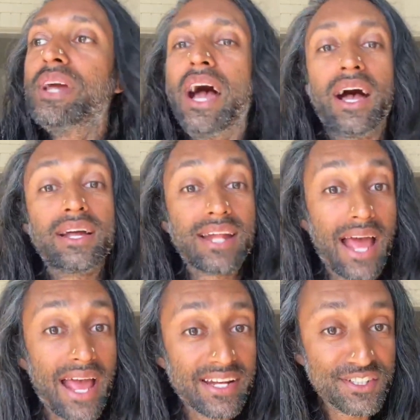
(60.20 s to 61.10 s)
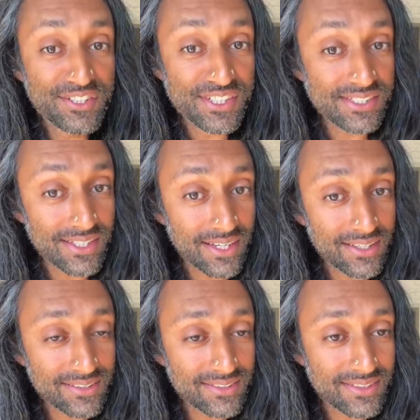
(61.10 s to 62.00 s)
we had energy sex.
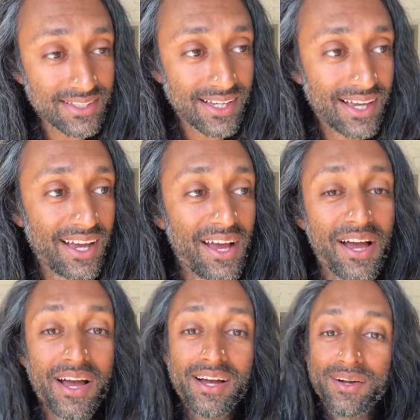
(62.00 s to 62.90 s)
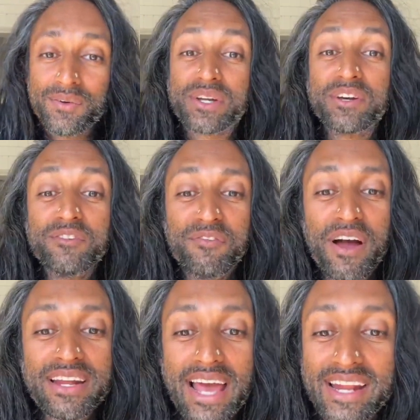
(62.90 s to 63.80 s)
We couldn't
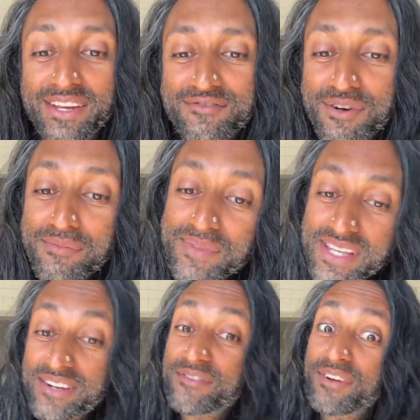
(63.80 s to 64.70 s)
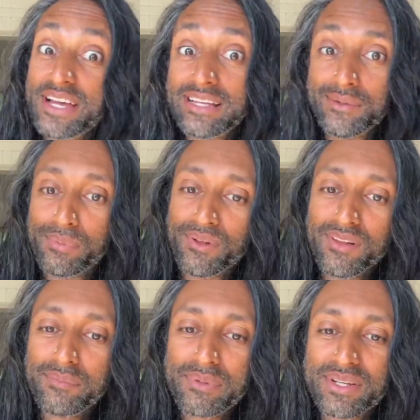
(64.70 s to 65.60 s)
find any rooms
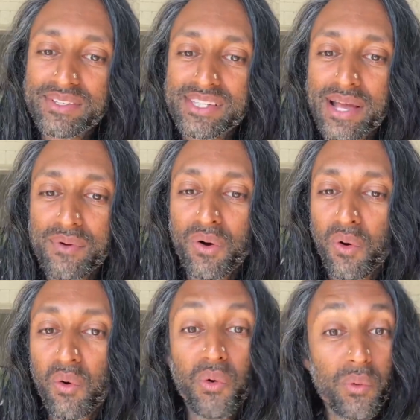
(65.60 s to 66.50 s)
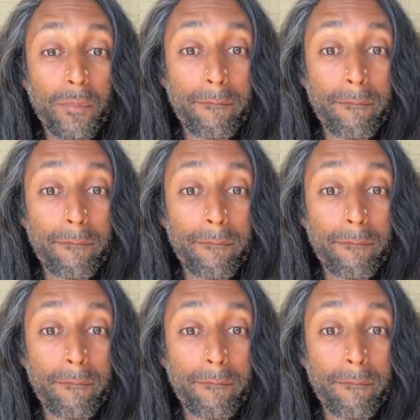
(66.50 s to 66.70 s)
available because they were all